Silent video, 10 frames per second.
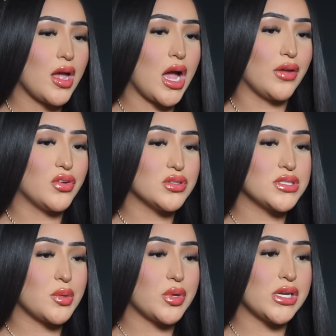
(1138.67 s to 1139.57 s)
I felt
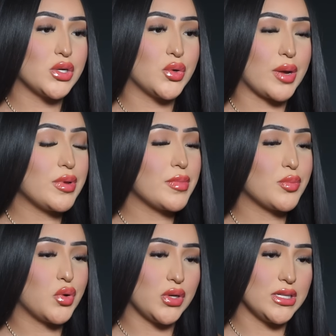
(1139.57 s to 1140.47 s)
someone grabbing my
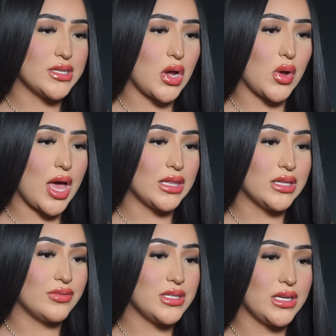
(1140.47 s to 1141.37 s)
ponytail and
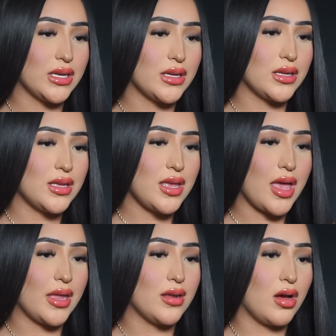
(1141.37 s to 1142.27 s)
lifting it,
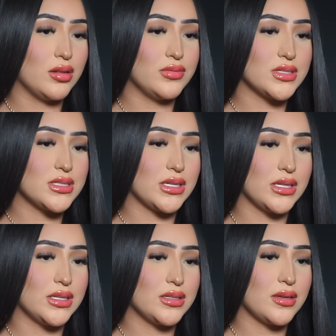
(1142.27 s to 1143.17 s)
and all of a
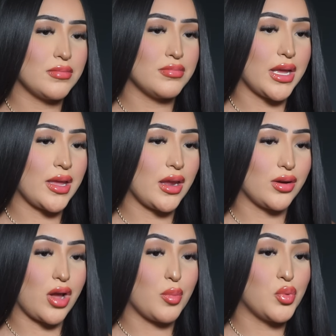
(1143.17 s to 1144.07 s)
sudden, my hair
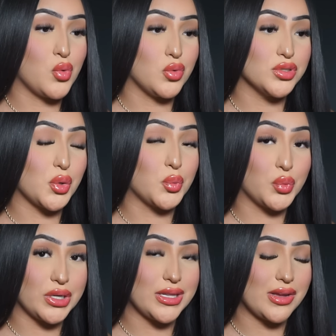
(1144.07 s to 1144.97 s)
got pulled
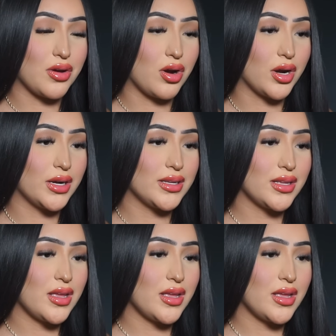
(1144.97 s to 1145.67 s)
really hard.